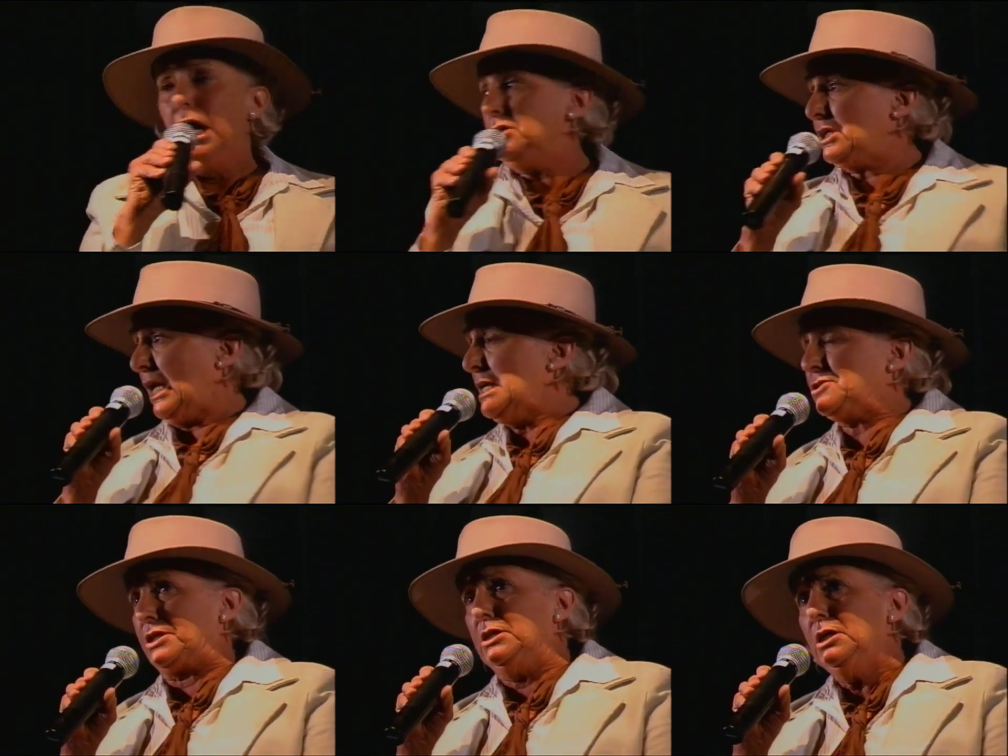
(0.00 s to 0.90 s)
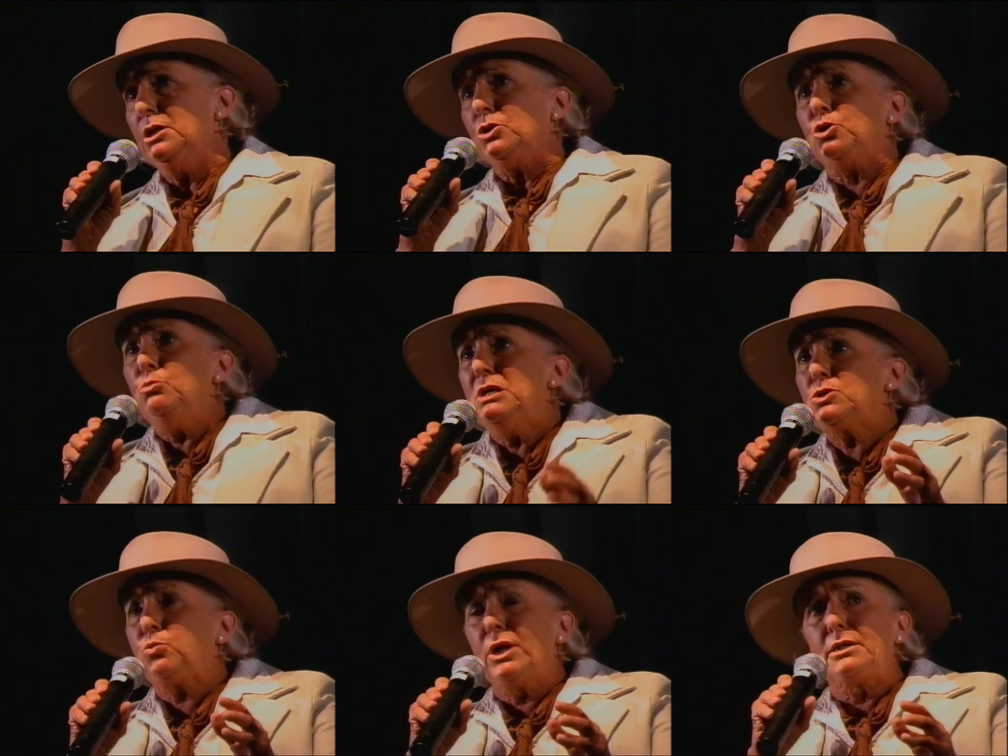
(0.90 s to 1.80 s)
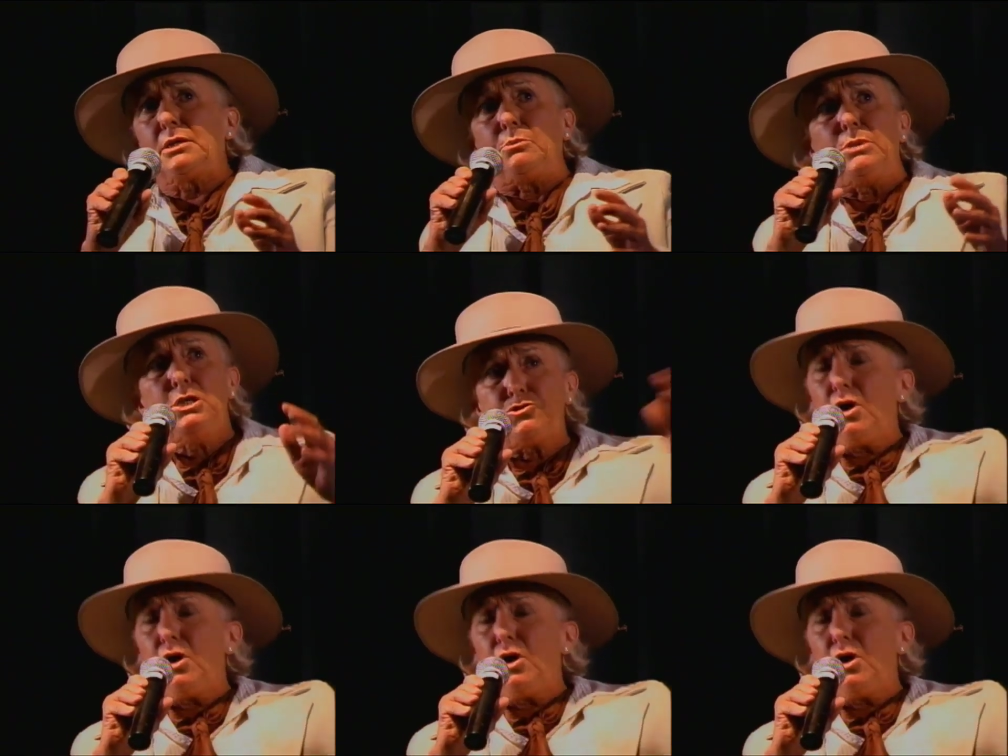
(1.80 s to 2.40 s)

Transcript: And Clancy, you must wheel them.